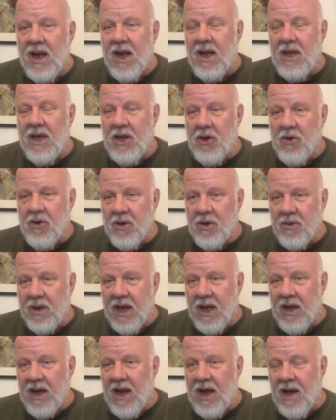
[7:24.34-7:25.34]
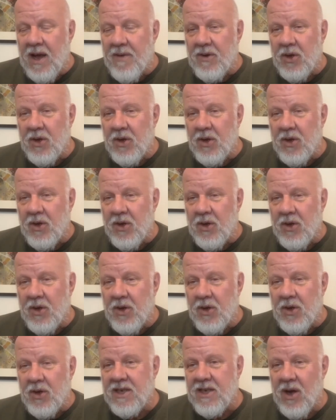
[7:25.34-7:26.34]
you could have a good
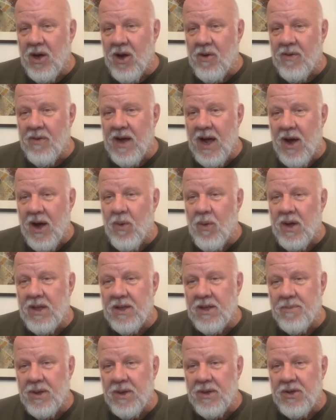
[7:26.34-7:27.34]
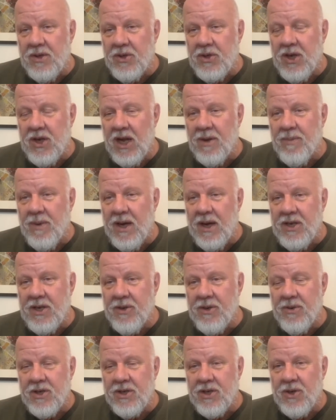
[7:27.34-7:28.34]
estimate of how well the child might
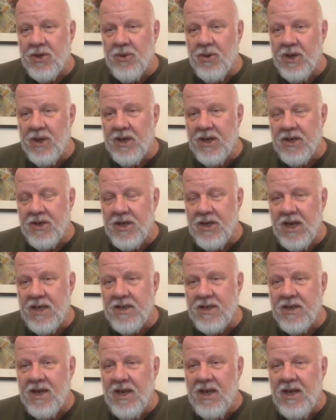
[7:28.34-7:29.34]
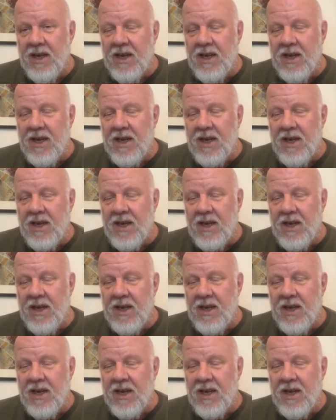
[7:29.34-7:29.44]
do at school in a test.